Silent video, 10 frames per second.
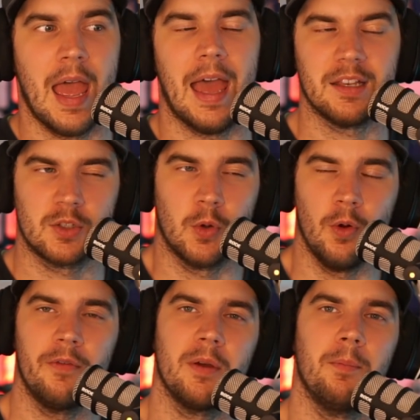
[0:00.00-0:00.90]
and 2
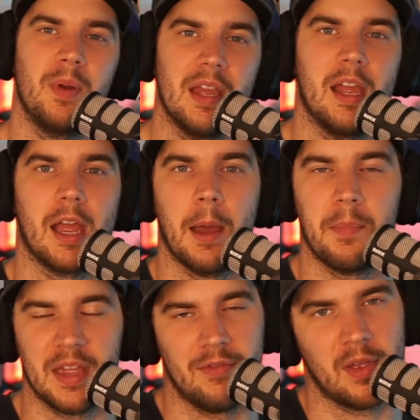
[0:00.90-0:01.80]
of them being
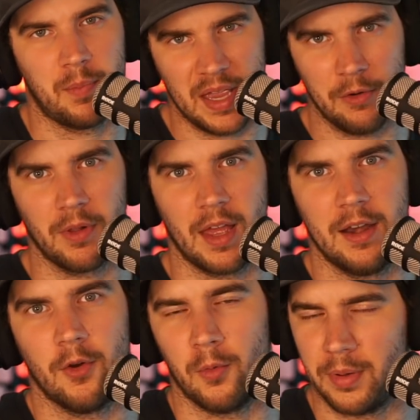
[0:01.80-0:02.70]
PvP
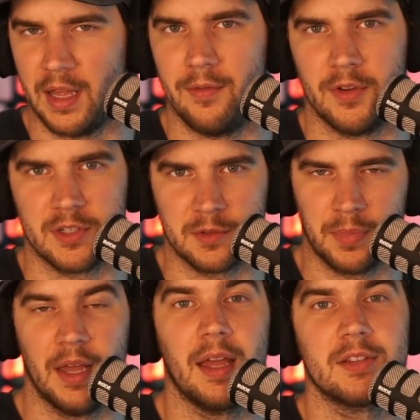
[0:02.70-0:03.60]
related or player versus
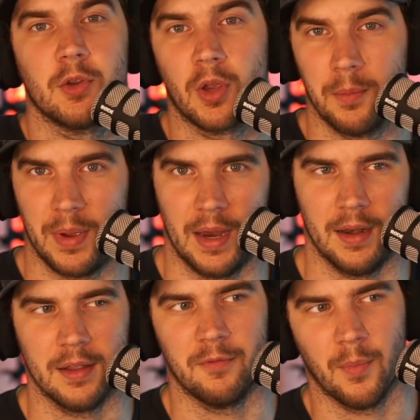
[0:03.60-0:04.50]
player, so
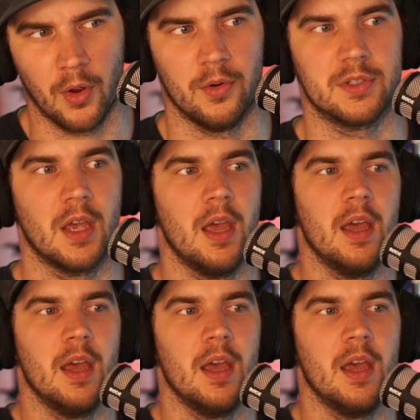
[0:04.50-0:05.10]
competitive modes.